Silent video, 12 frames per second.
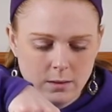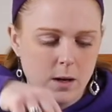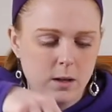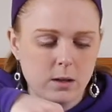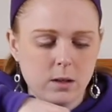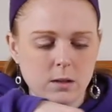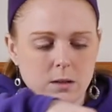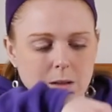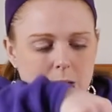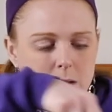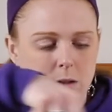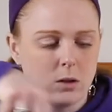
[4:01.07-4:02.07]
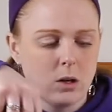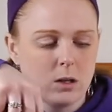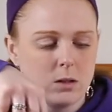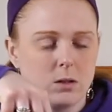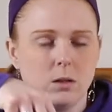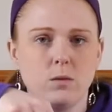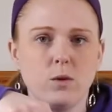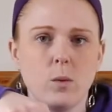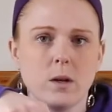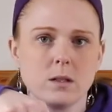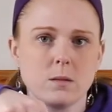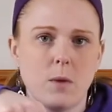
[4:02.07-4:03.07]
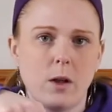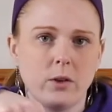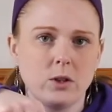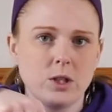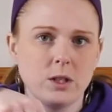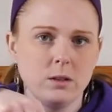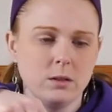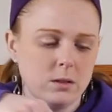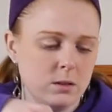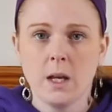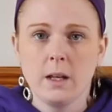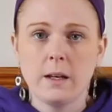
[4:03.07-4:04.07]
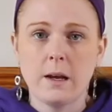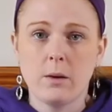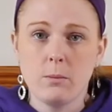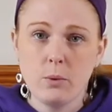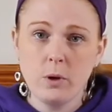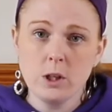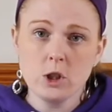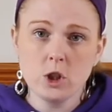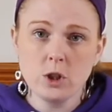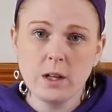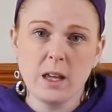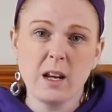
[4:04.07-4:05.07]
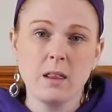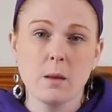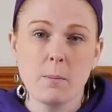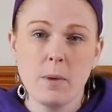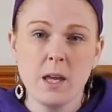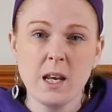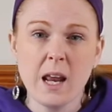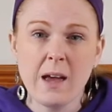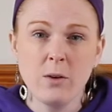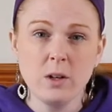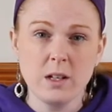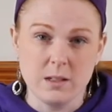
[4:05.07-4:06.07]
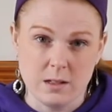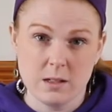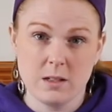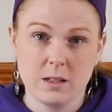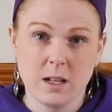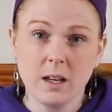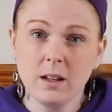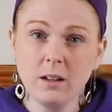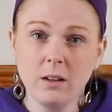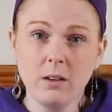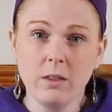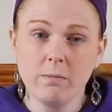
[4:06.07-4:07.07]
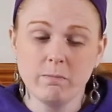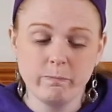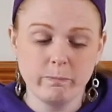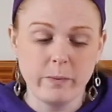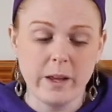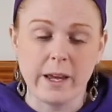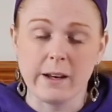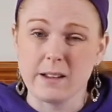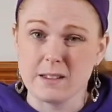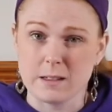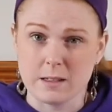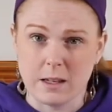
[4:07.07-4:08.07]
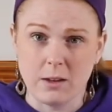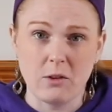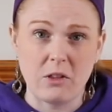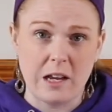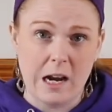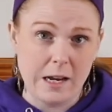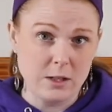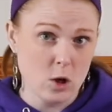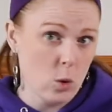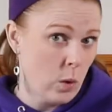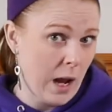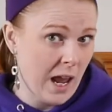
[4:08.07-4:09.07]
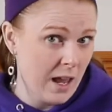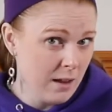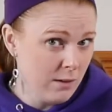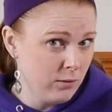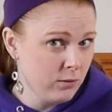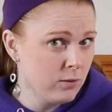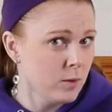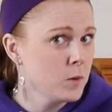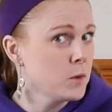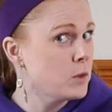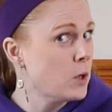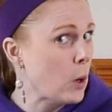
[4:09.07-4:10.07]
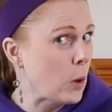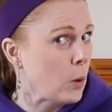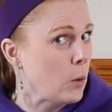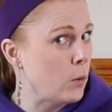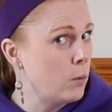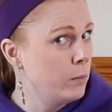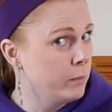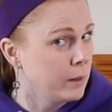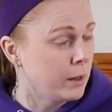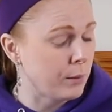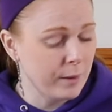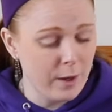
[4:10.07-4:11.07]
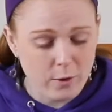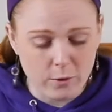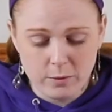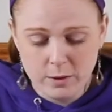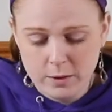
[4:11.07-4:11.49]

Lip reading: and you can slice across too if you want smaller chunks. Now, I'm pretty sure getting the pit out is a skill, and it's a skill that I don't have. So, here we go.